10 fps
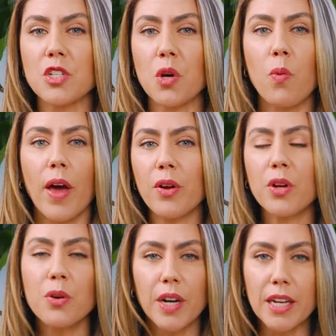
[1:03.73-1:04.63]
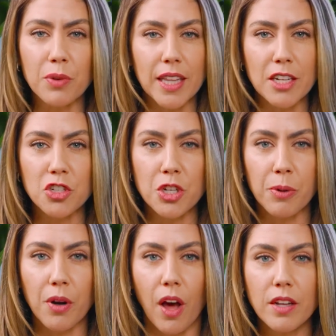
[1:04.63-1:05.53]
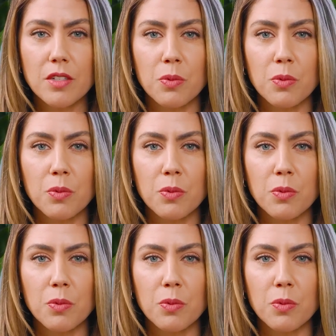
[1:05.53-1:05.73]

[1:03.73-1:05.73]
so whether you're in relationship or not,